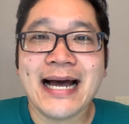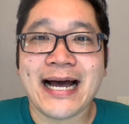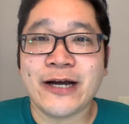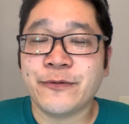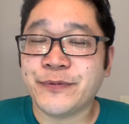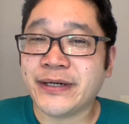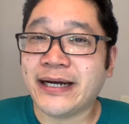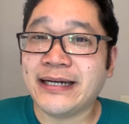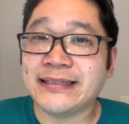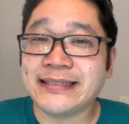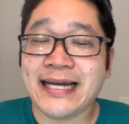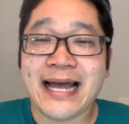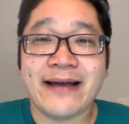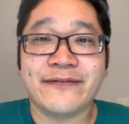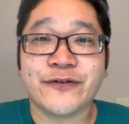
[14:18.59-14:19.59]
I hope you
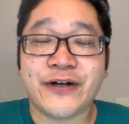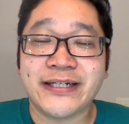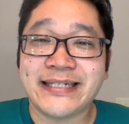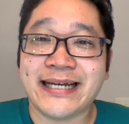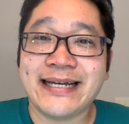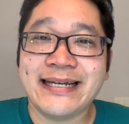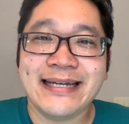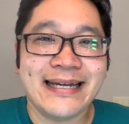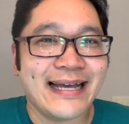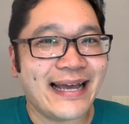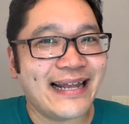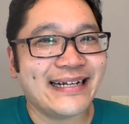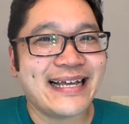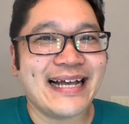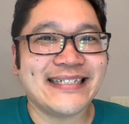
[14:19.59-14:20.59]
guys have a great day,
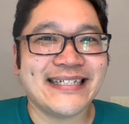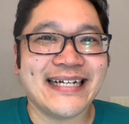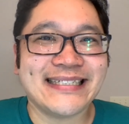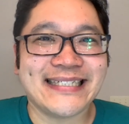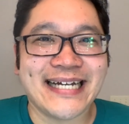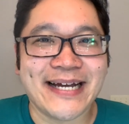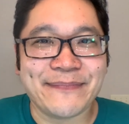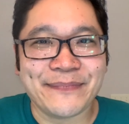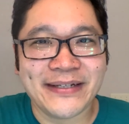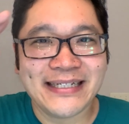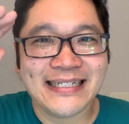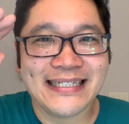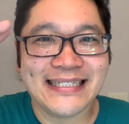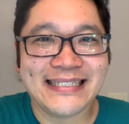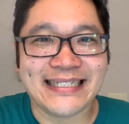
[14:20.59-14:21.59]
and I'll catch you next time.
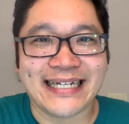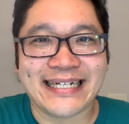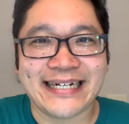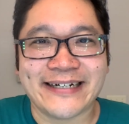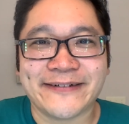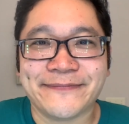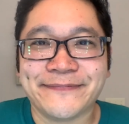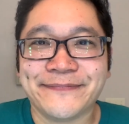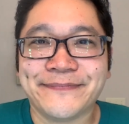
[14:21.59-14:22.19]
Take care.